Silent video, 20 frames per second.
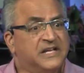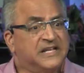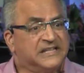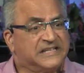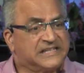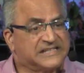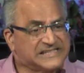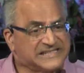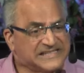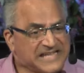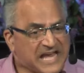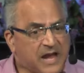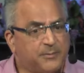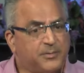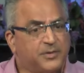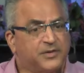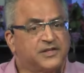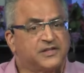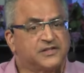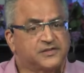The
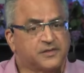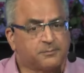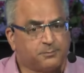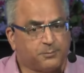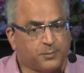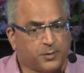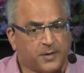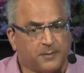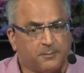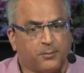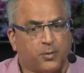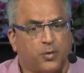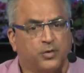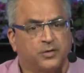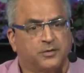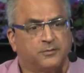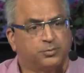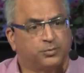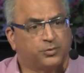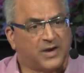Sabbath is an
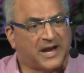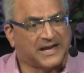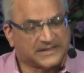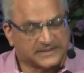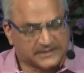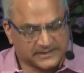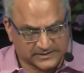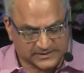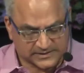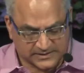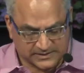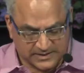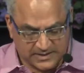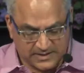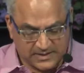important practice.